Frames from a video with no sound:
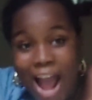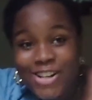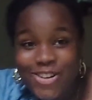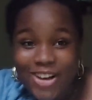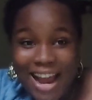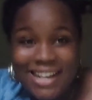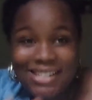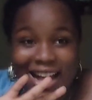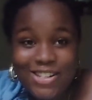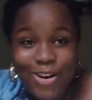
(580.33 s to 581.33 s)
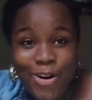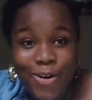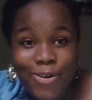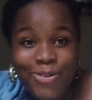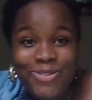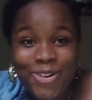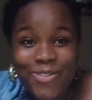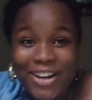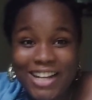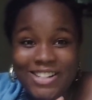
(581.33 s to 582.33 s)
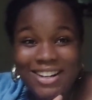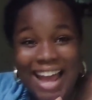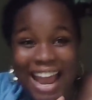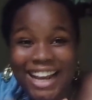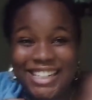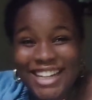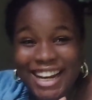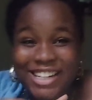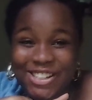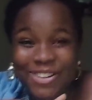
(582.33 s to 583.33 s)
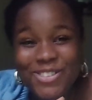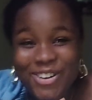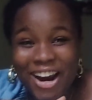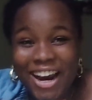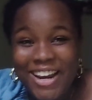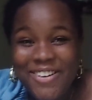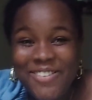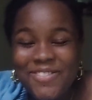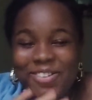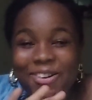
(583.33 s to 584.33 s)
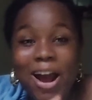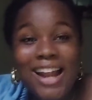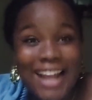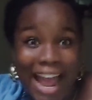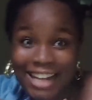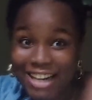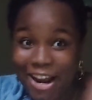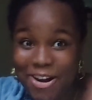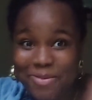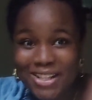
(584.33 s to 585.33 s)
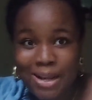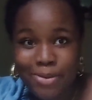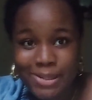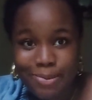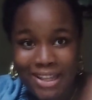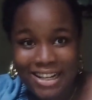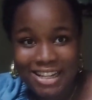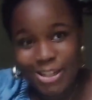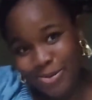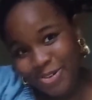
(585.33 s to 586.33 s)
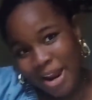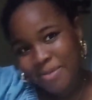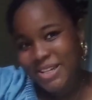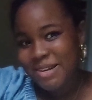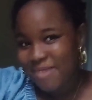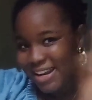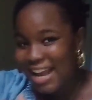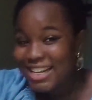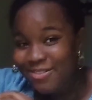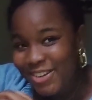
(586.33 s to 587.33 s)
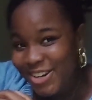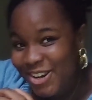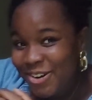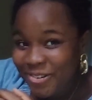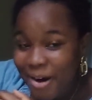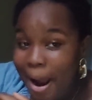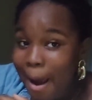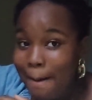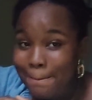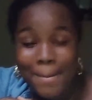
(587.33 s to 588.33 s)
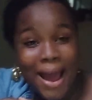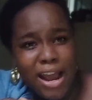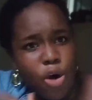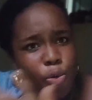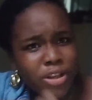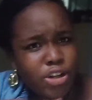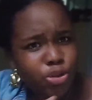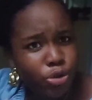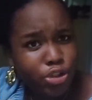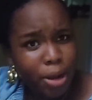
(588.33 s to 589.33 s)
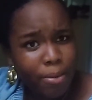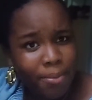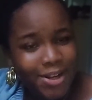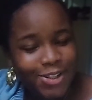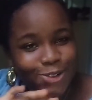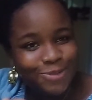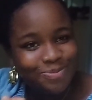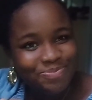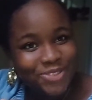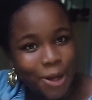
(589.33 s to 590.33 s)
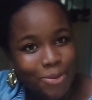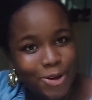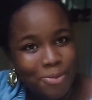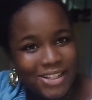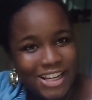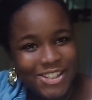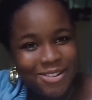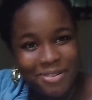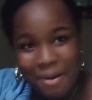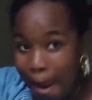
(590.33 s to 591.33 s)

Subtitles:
So guys, that's all. Don't forget to like, share, subscribe. Like, share, comment, and most importantly, subscribe to my next video. Bye. What else you want to know about my school? Tell me in the comment section.